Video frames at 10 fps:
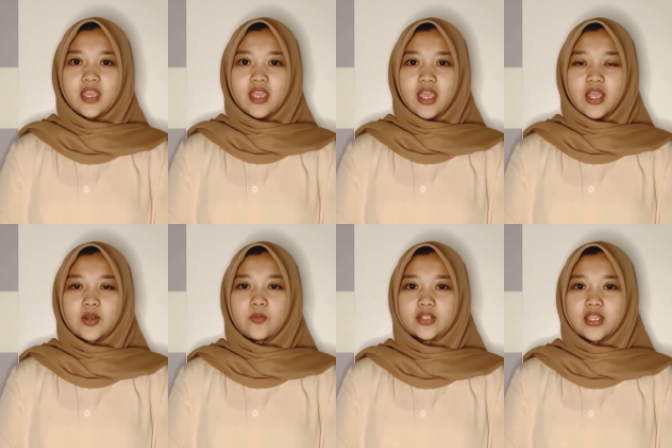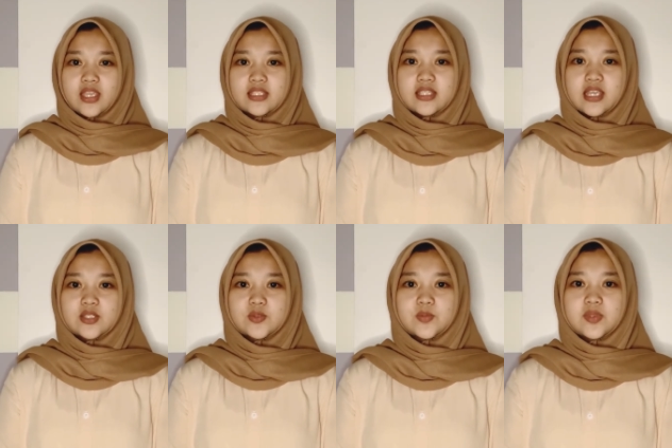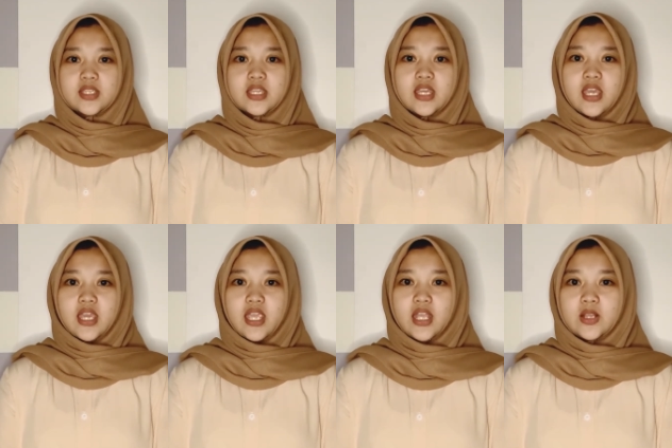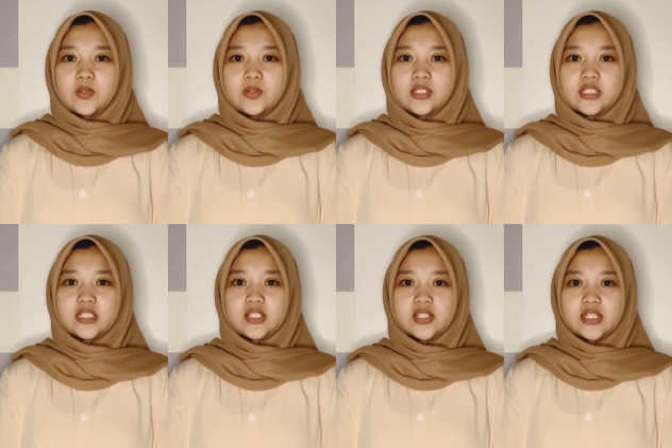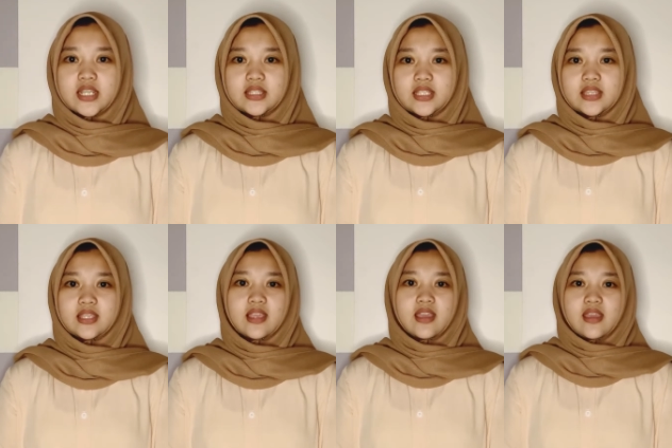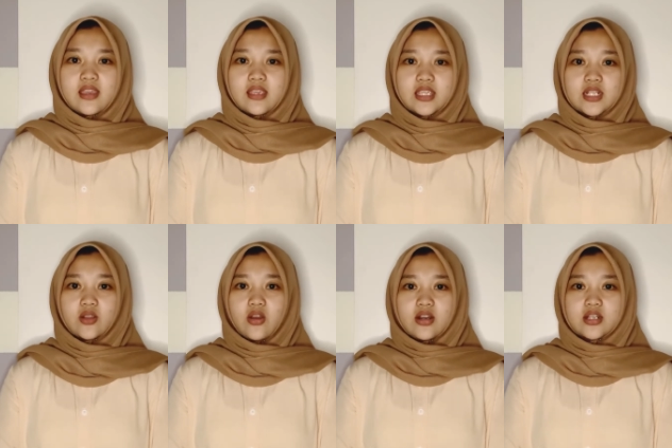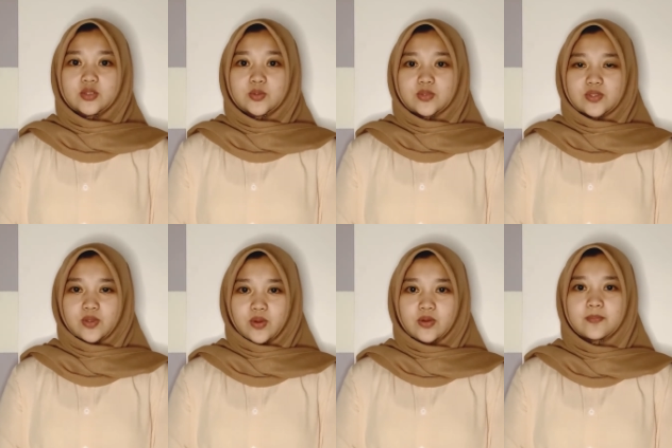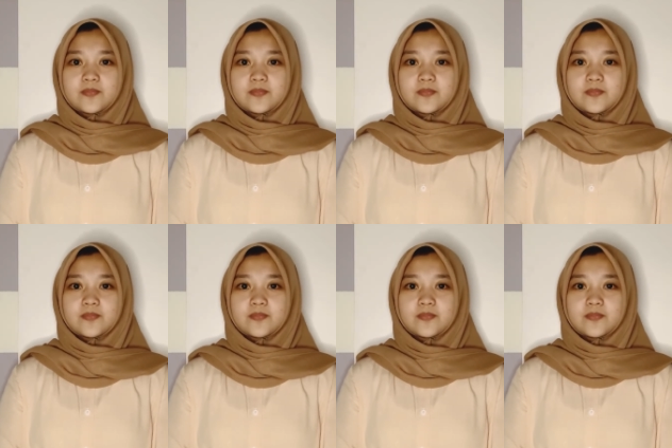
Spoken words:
and what has yet to be elucidated. In order to do so,